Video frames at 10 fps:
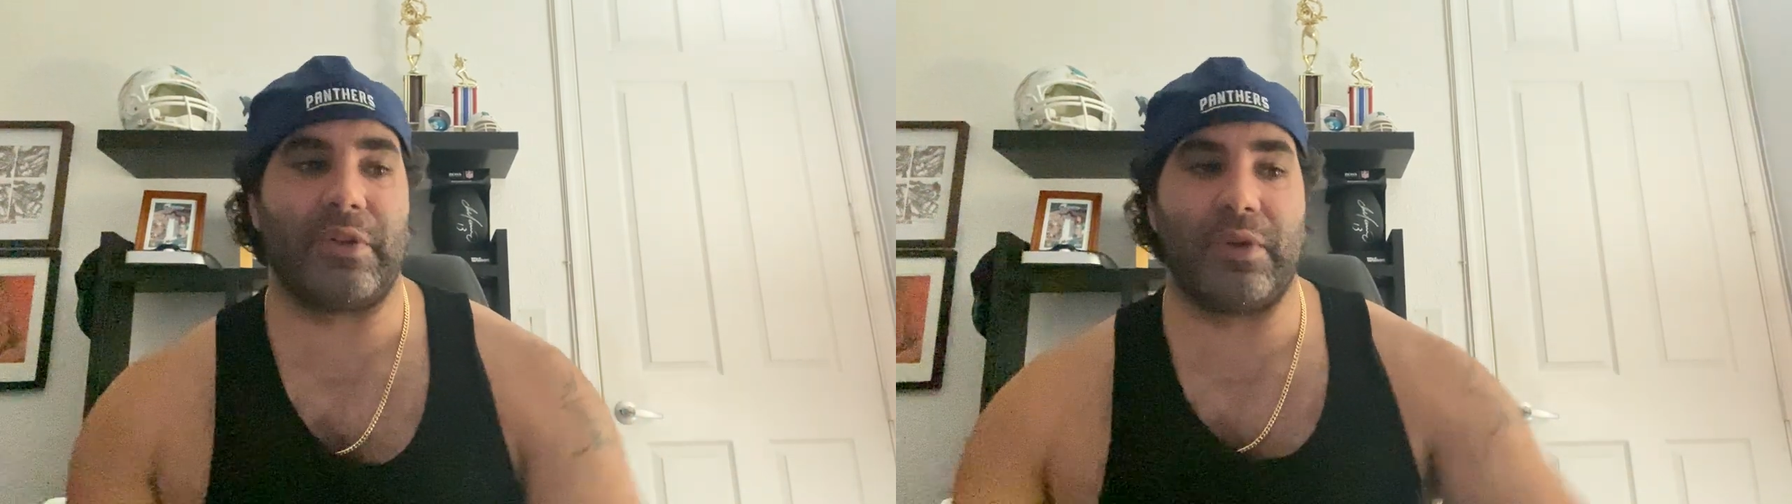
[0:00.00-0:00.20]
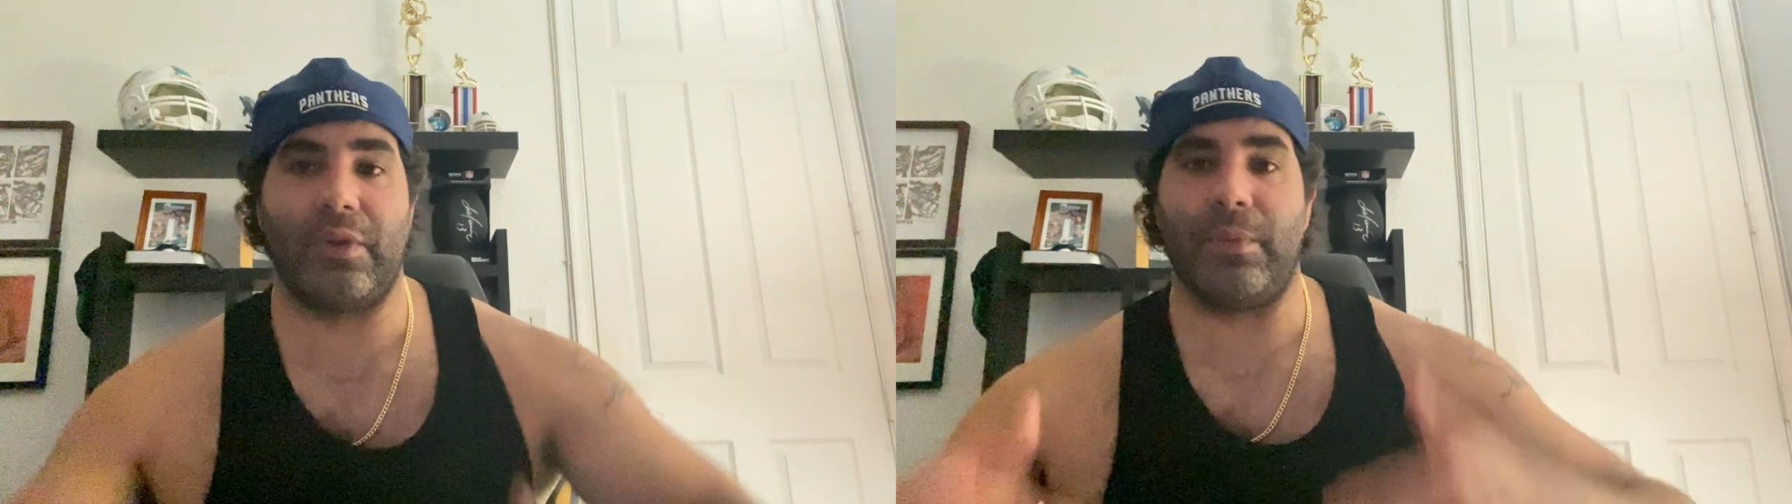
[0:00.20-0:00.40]

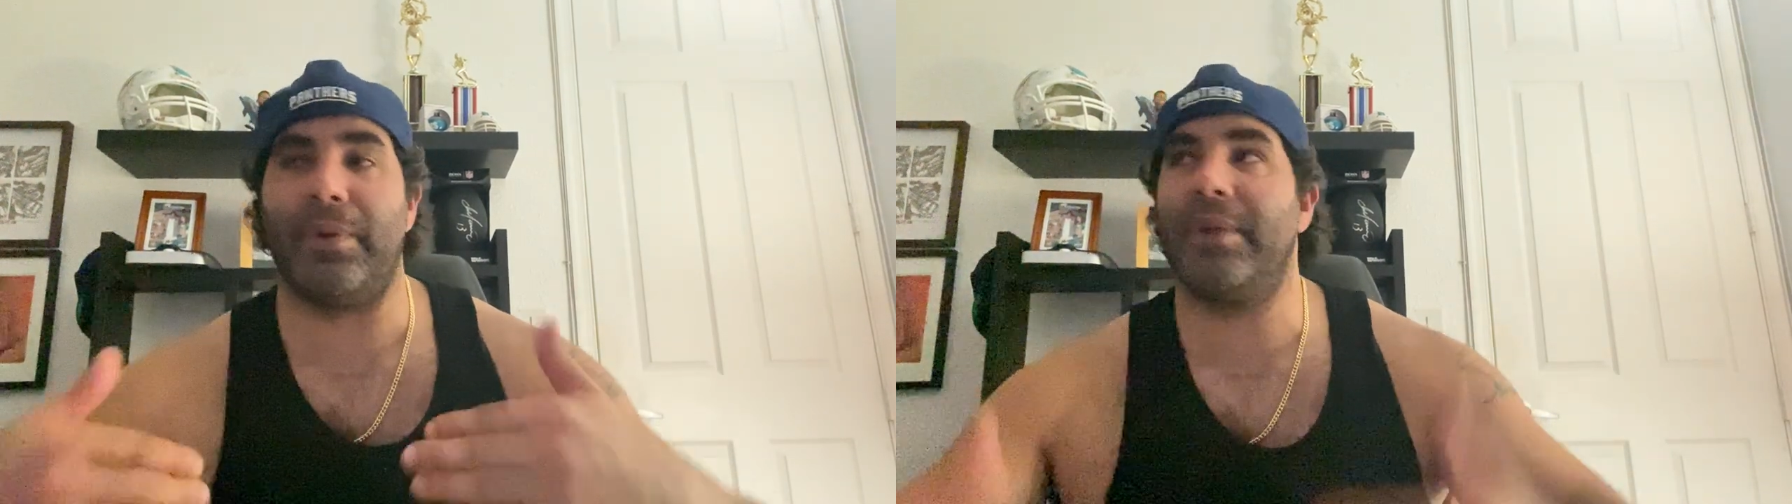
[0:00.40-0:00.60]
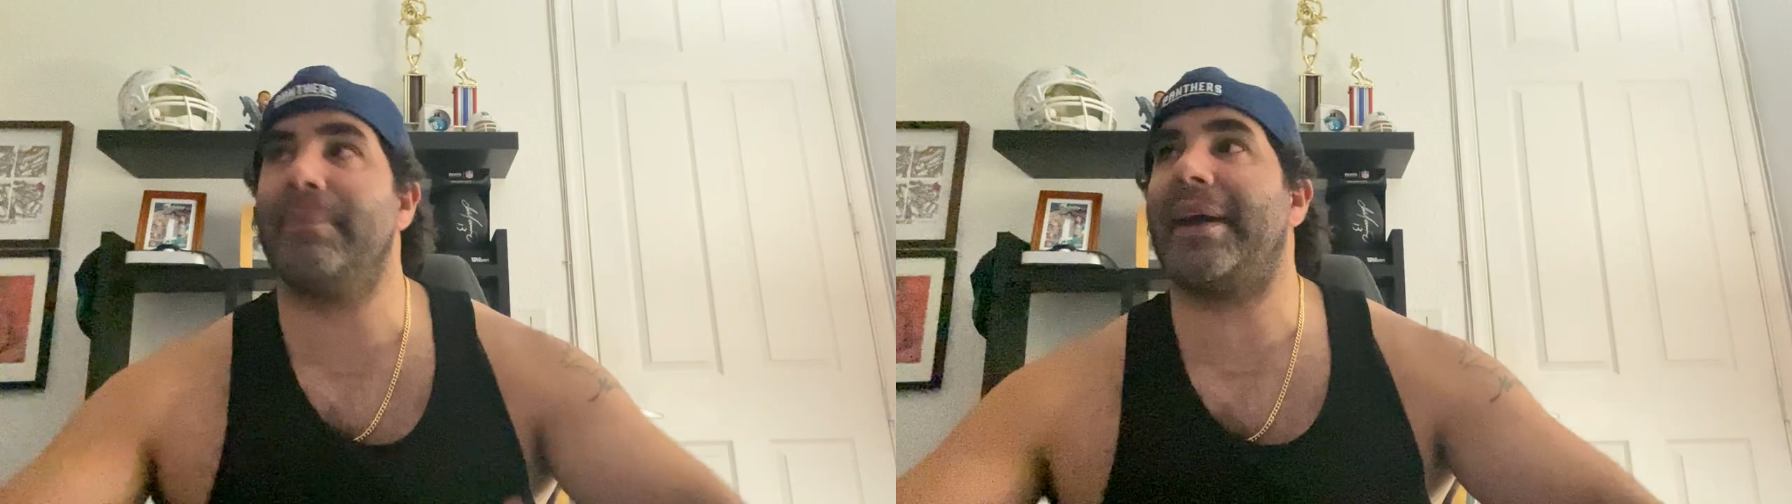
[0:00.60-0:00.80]
You
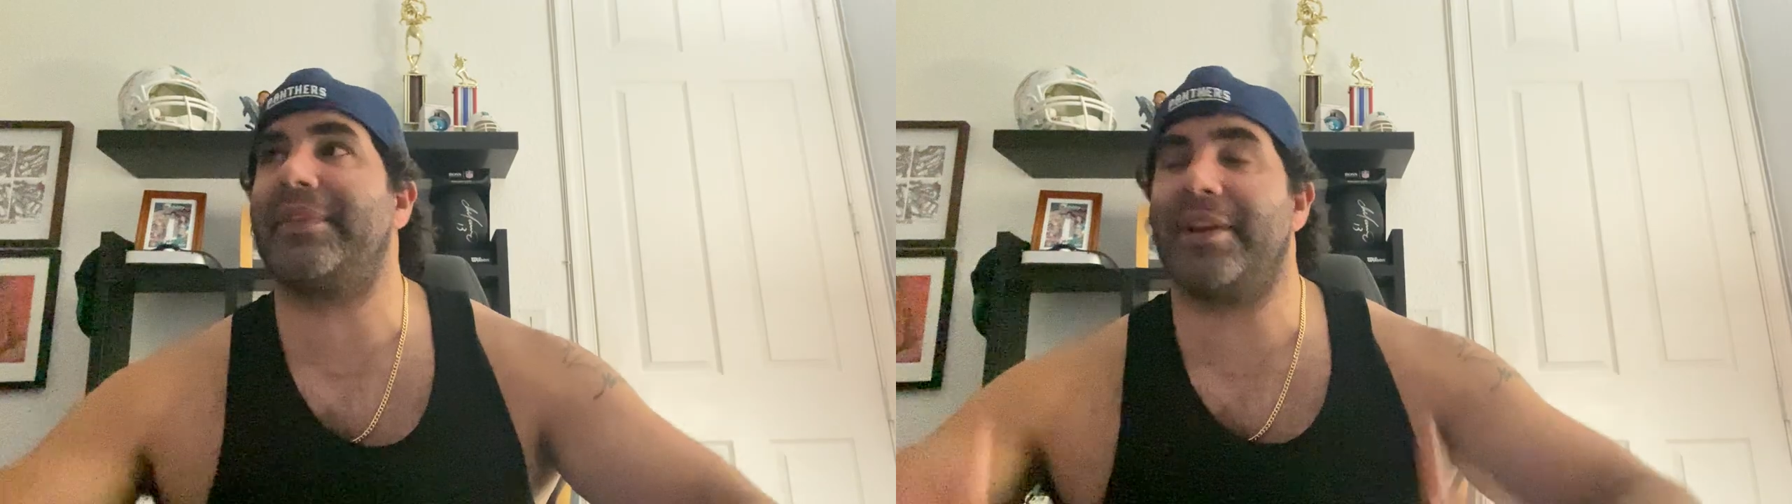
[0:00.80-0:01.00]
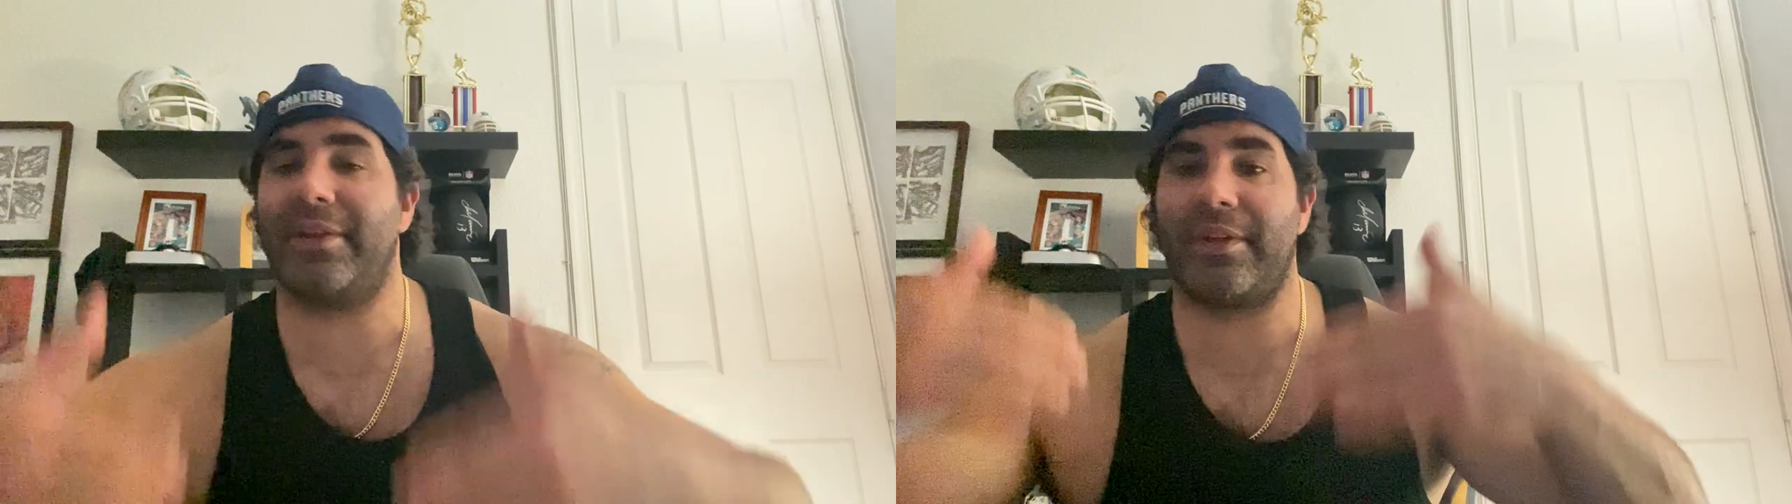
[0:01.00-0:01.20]
put him
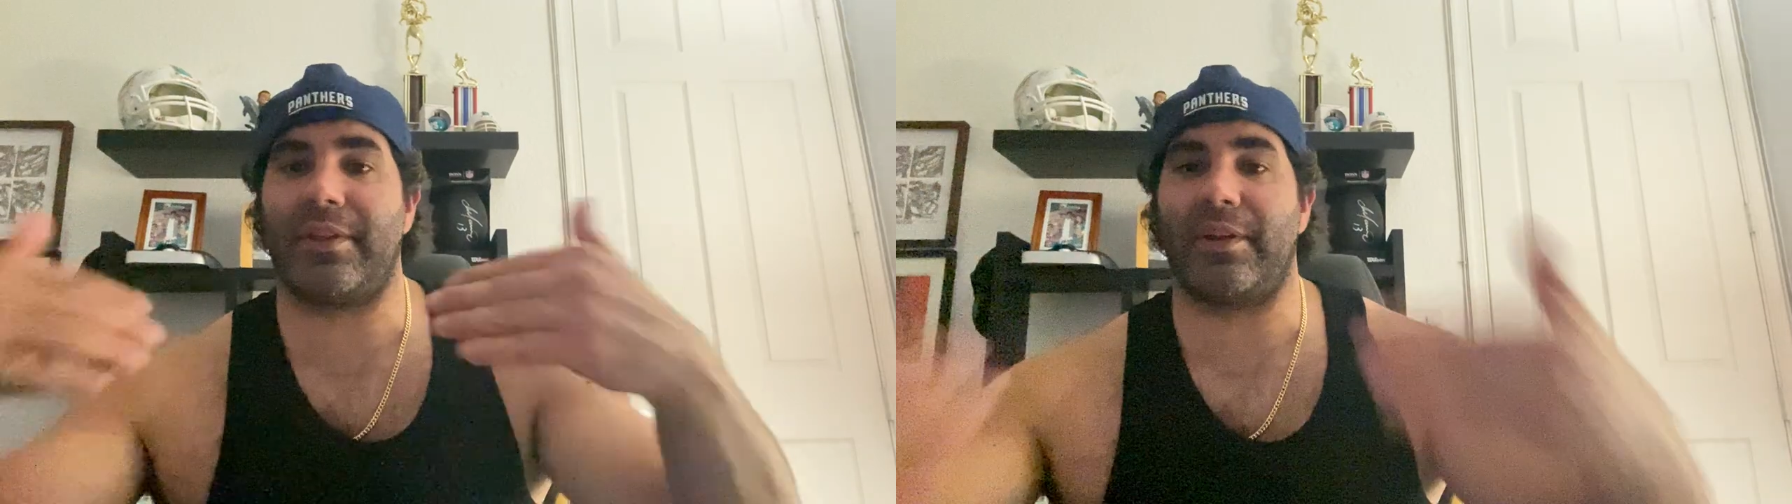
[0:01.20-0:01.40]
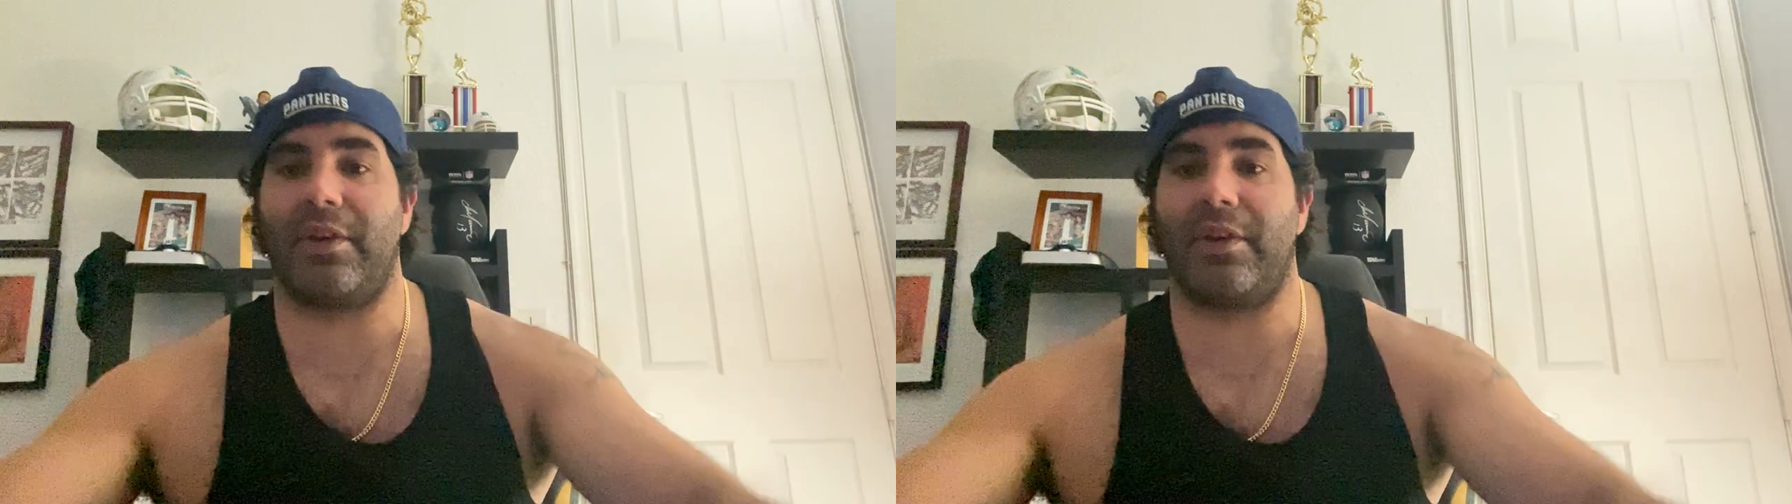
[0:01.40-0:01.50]
back there,